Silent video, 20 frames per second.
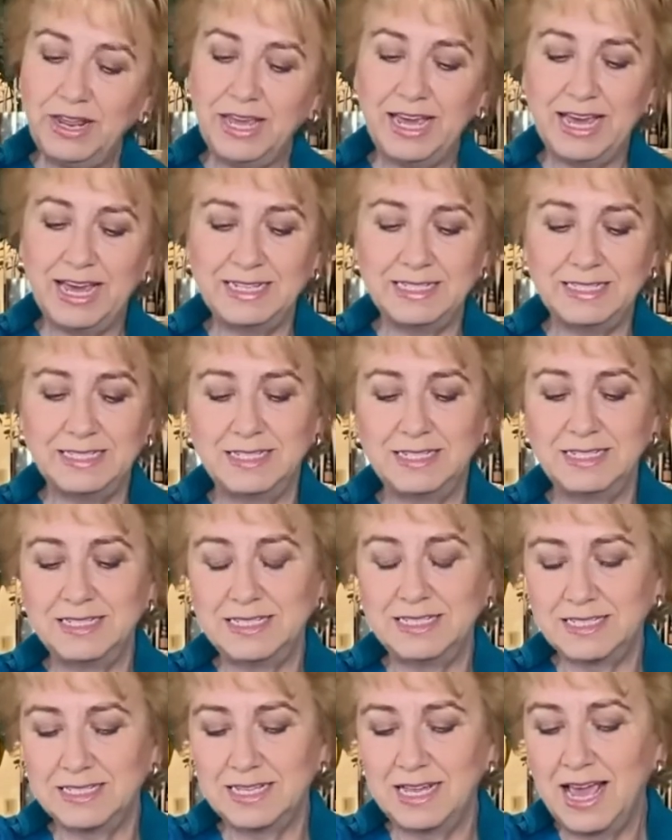
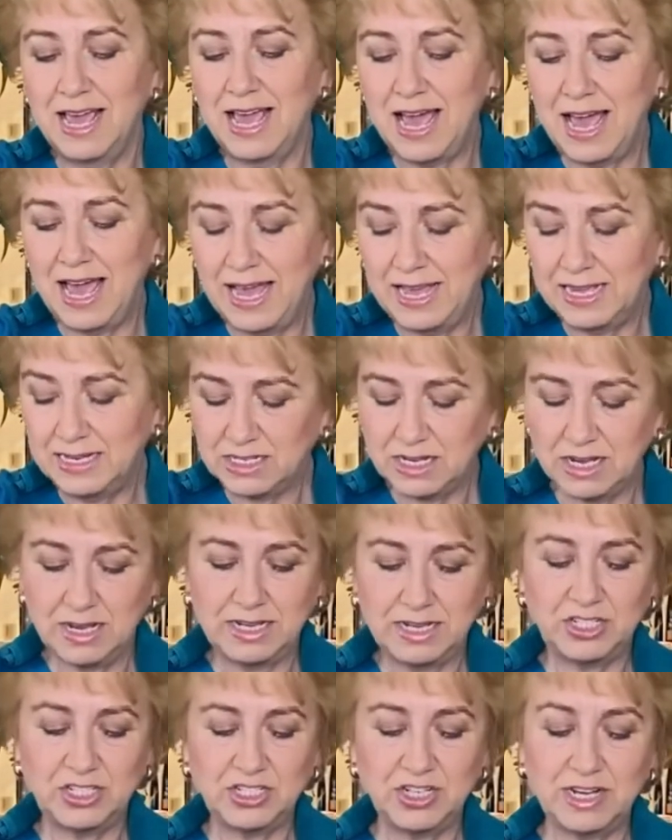essence and I
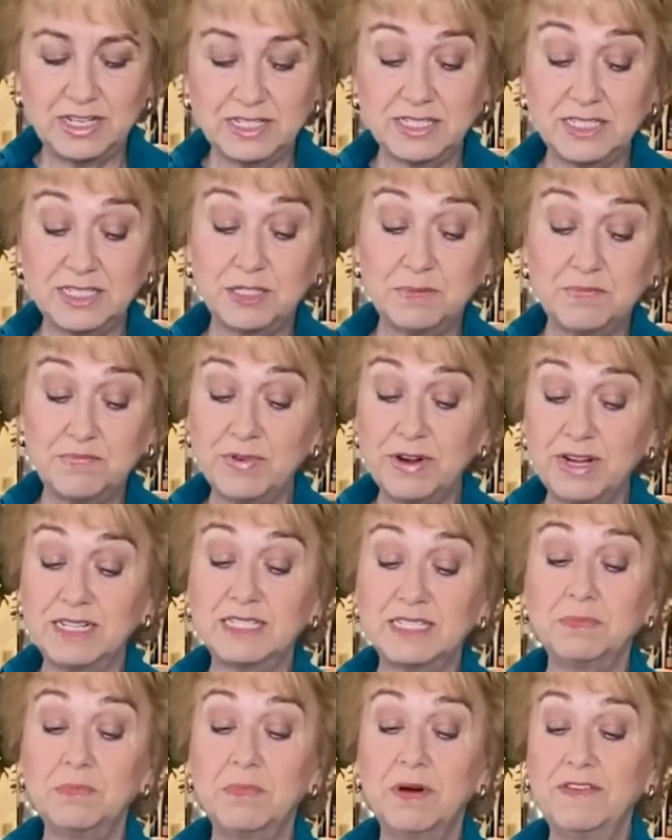just
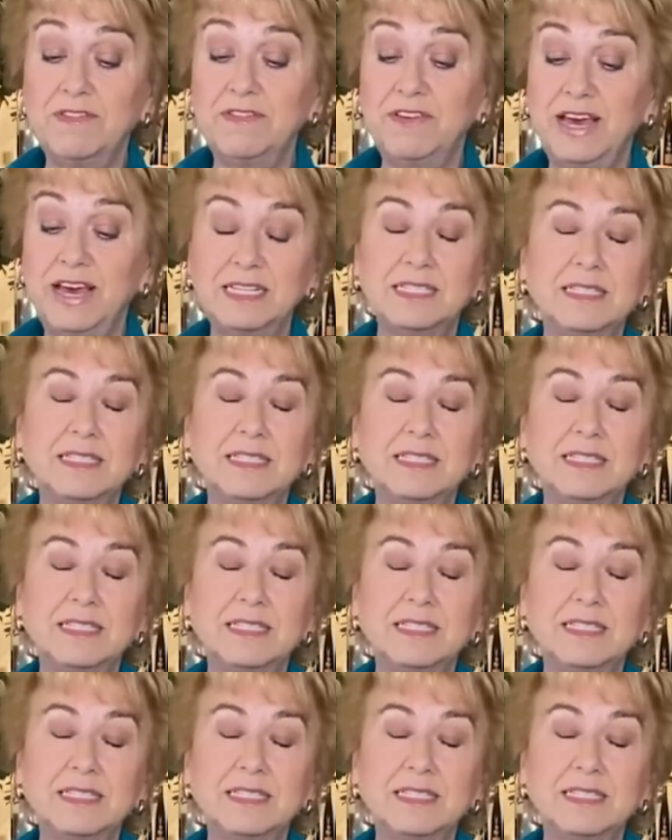spritz my face.